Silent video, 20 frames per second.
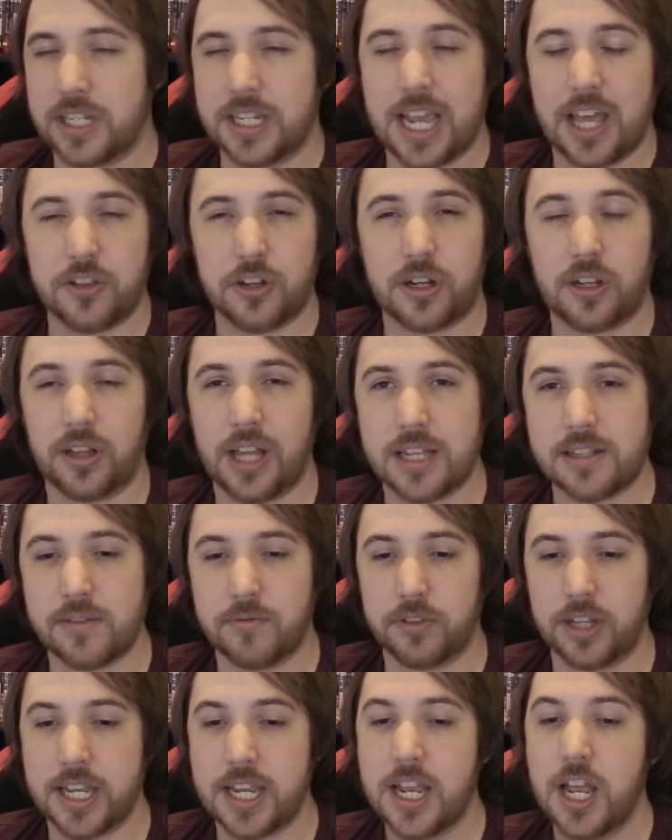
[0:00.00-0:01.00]
together
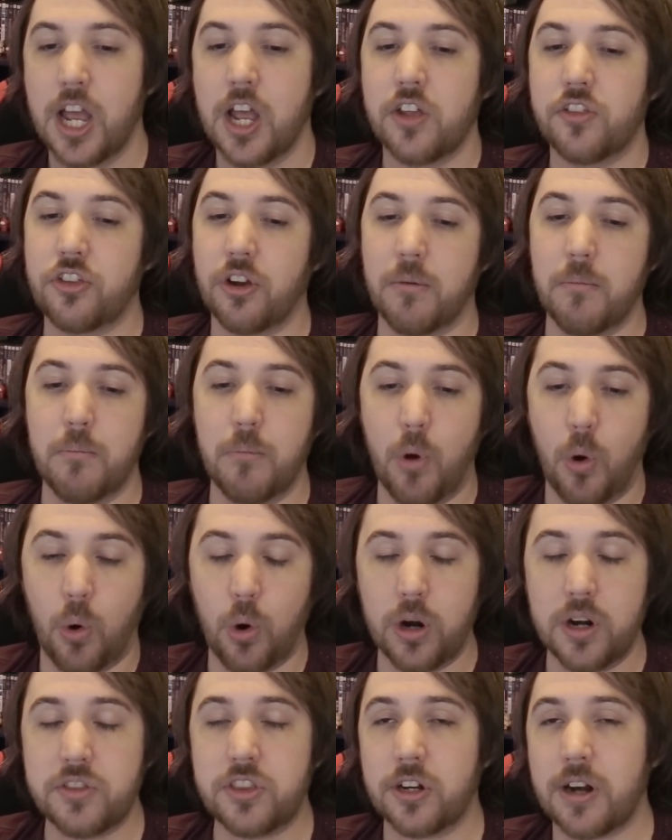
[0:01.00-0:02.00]
collectively, the
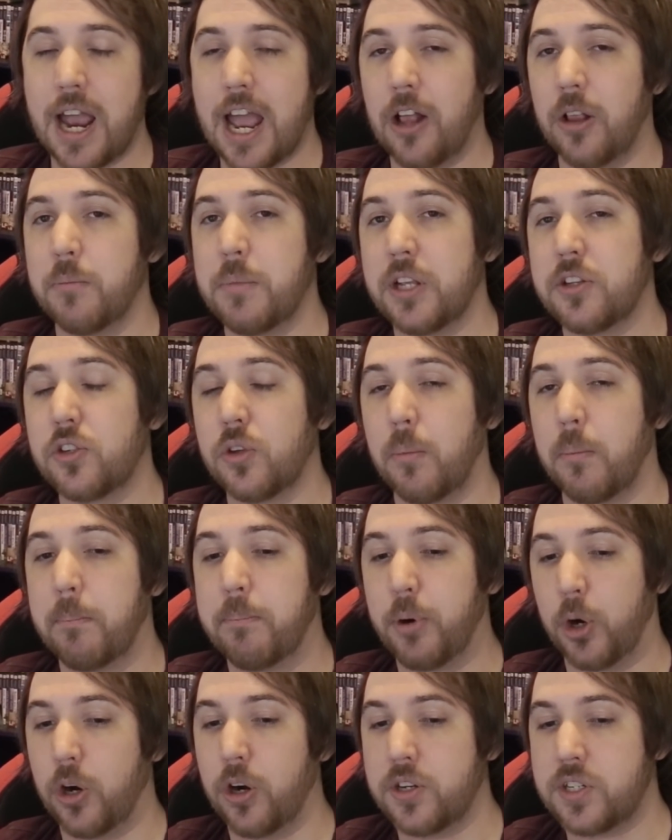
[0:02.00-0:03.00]
more their elemental
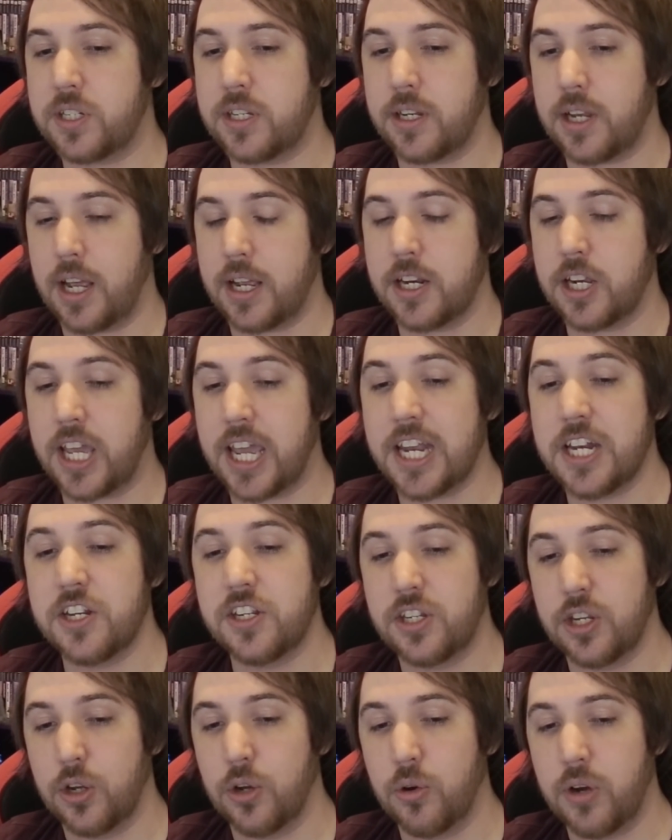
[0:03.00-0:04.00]
burst can
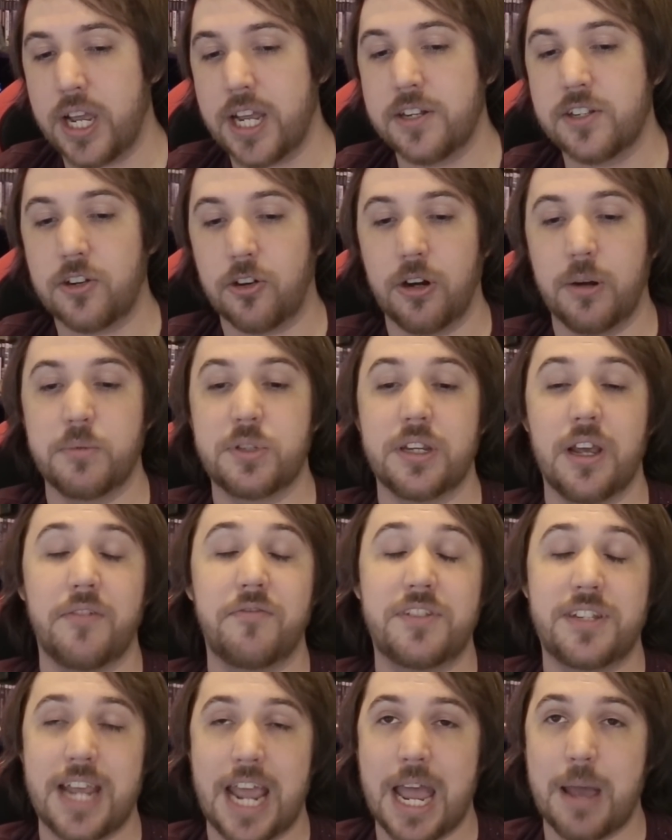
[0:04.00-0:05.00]
do in terms
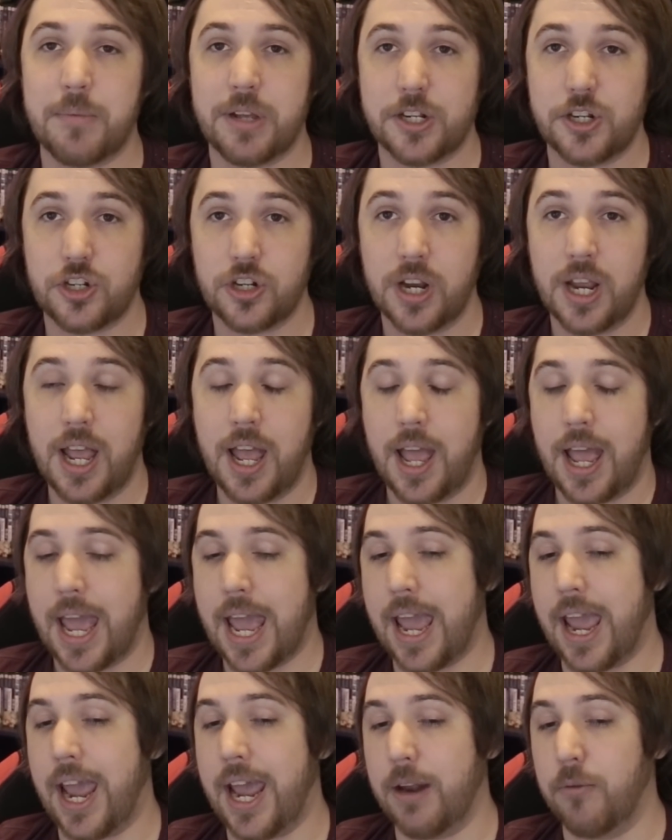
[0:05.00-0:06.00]
of damage.
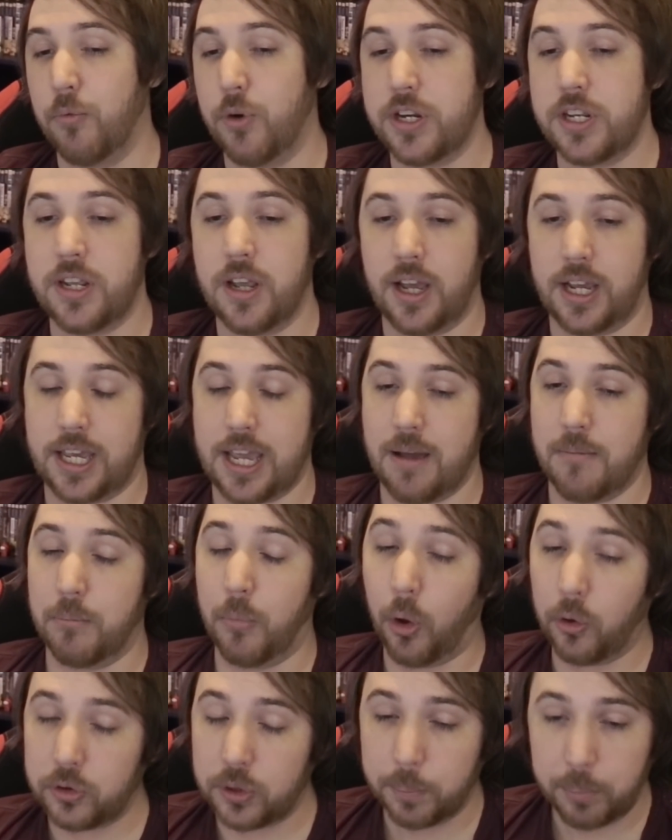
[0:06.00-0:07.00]
And when you get
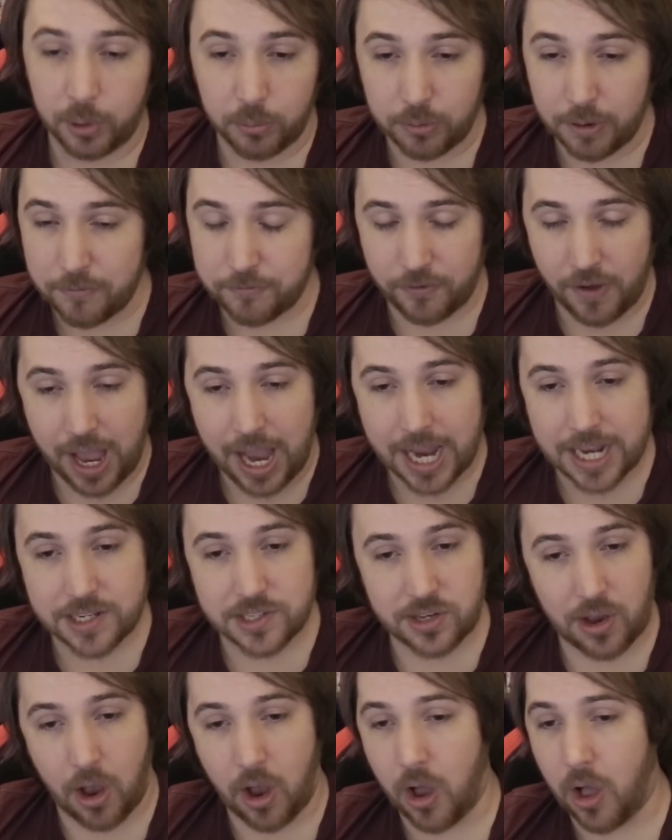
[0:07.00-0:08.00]
multiple
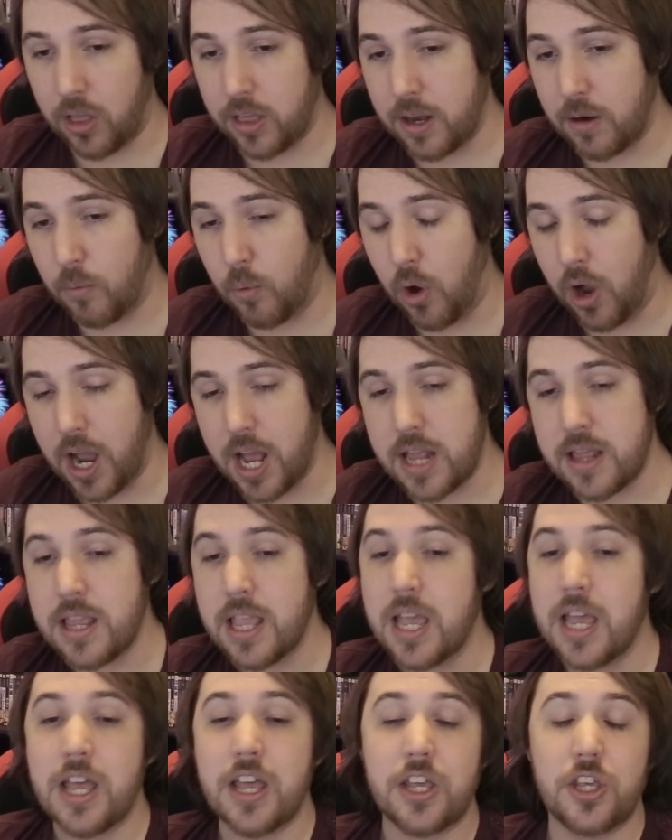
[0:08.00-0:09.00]
refines all in one,
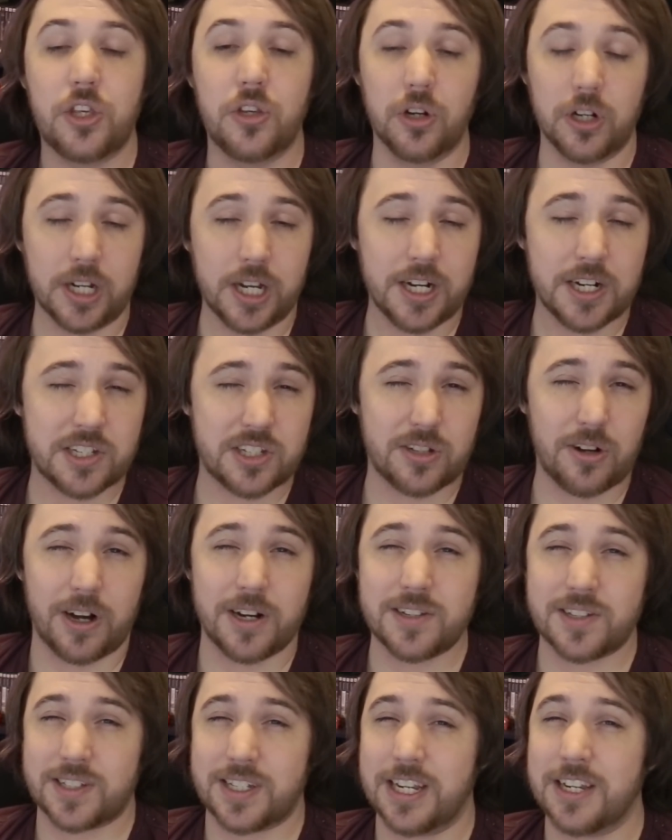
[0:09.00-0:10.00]
you're going to
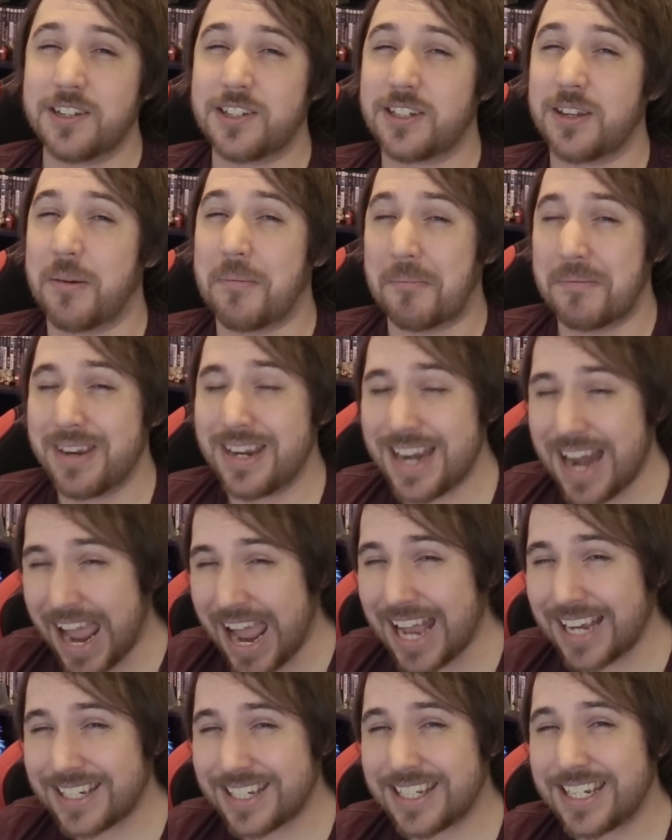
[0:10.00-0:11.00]
start seeing some
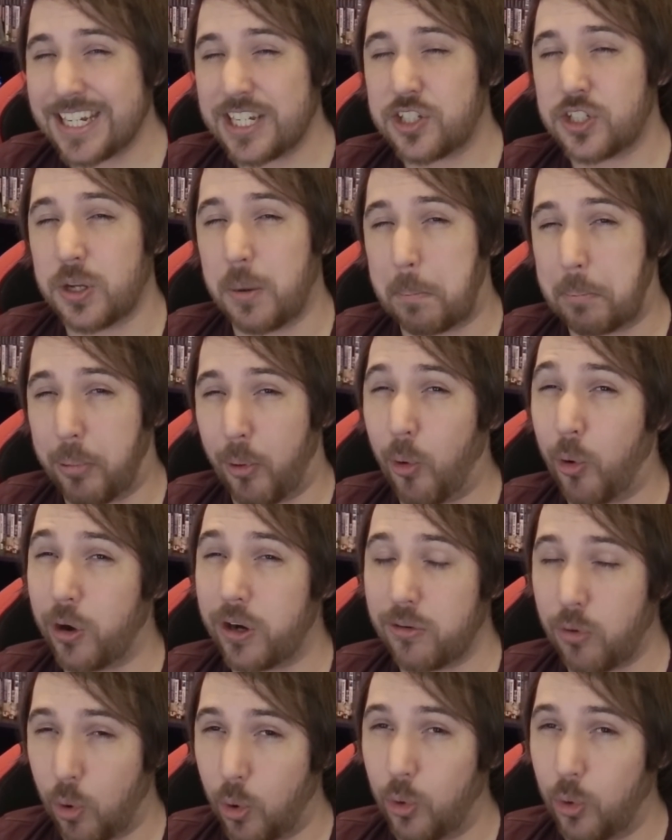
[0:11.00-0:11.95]
nasty support